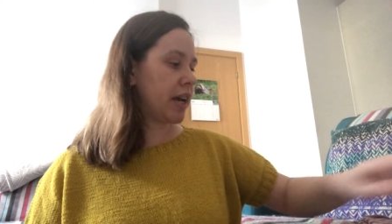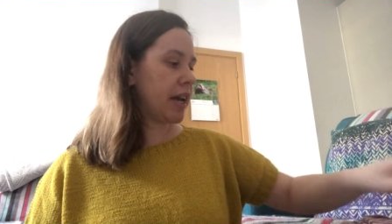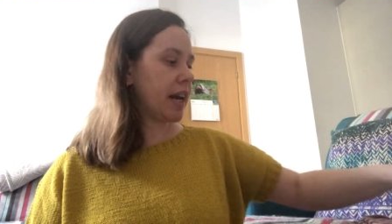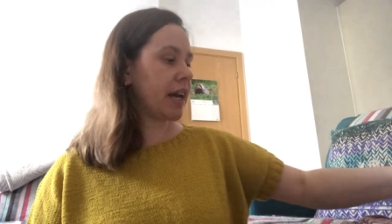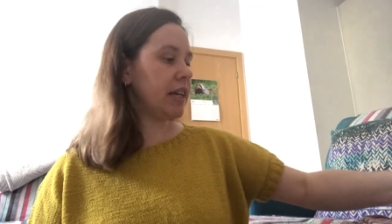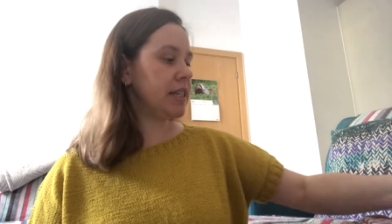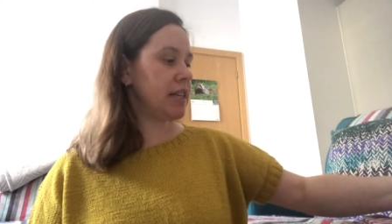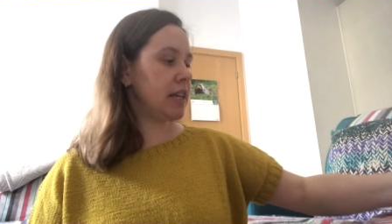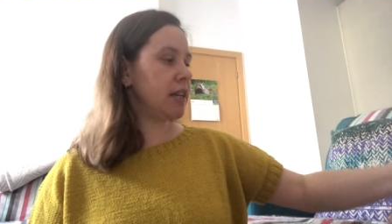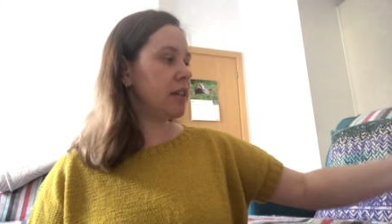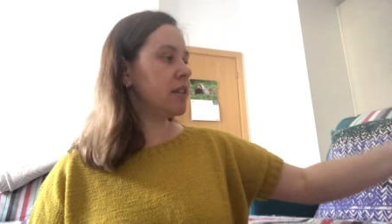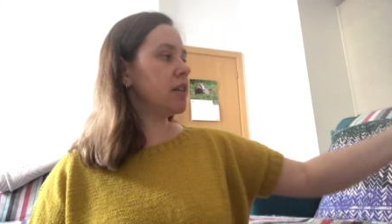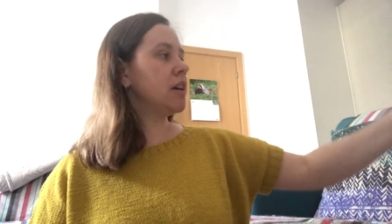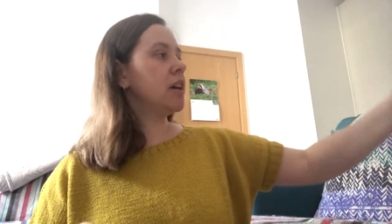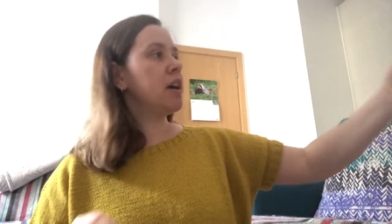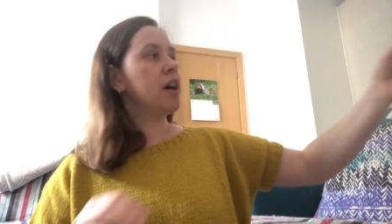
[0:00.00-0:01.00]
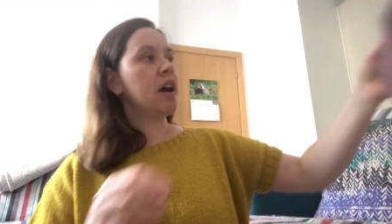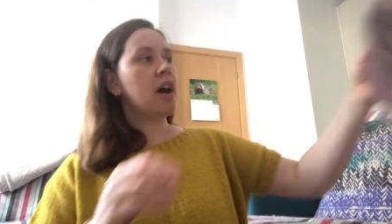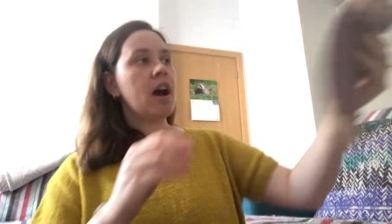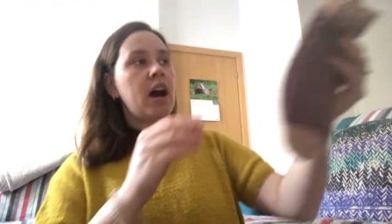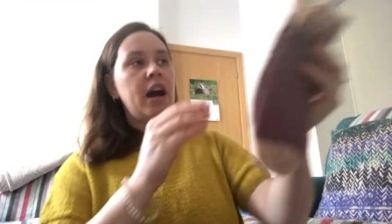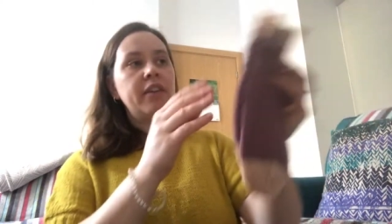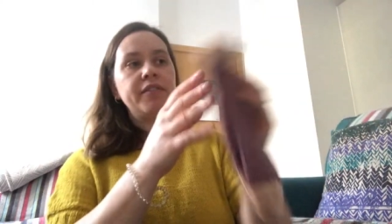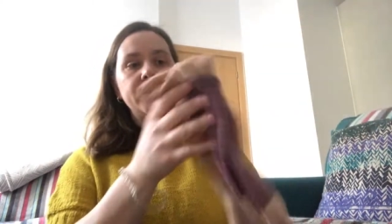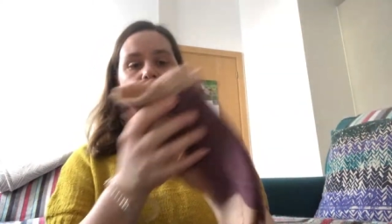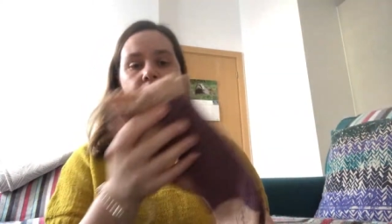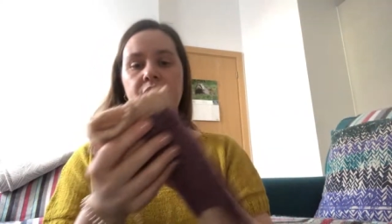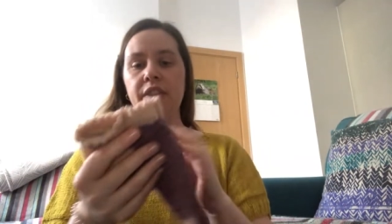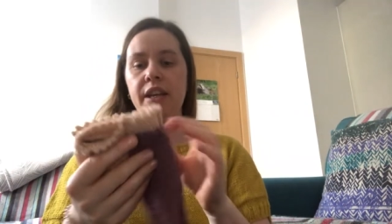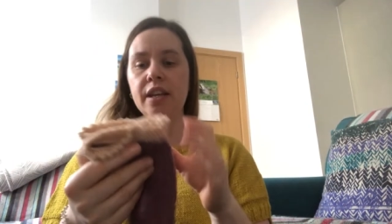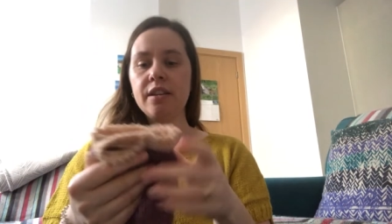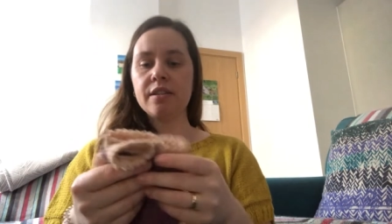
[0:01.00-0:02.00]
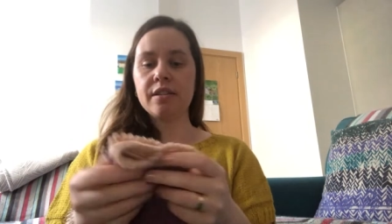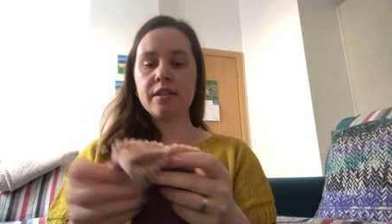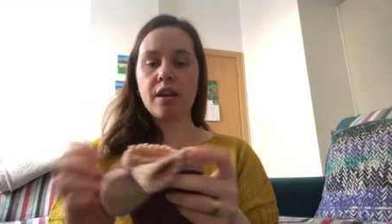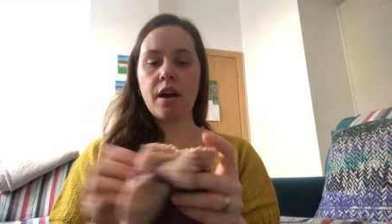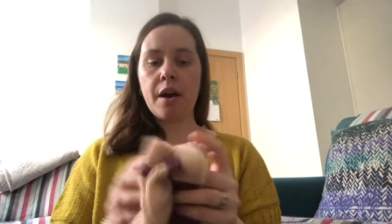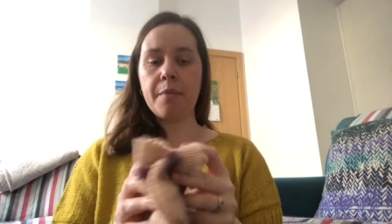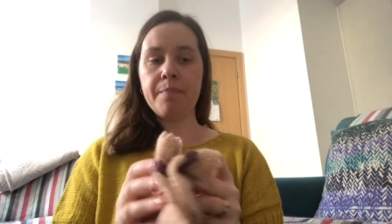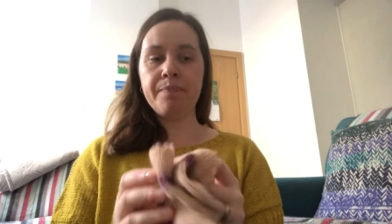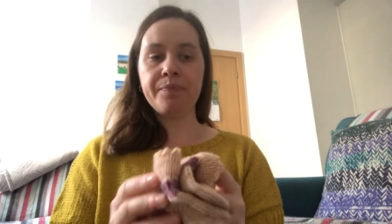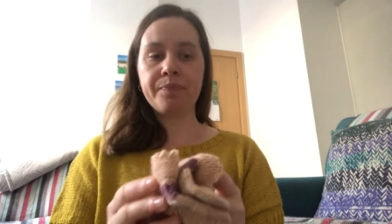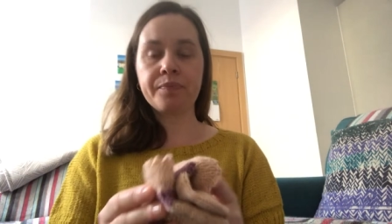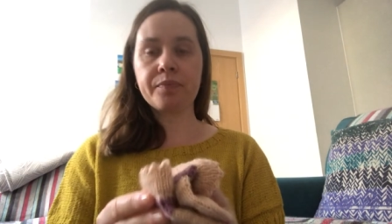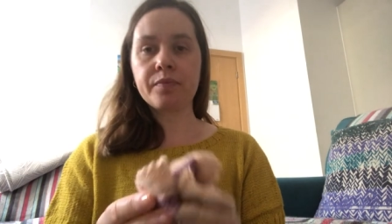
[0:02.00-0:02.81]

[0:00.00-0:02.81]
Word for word: And I did. I've done these um,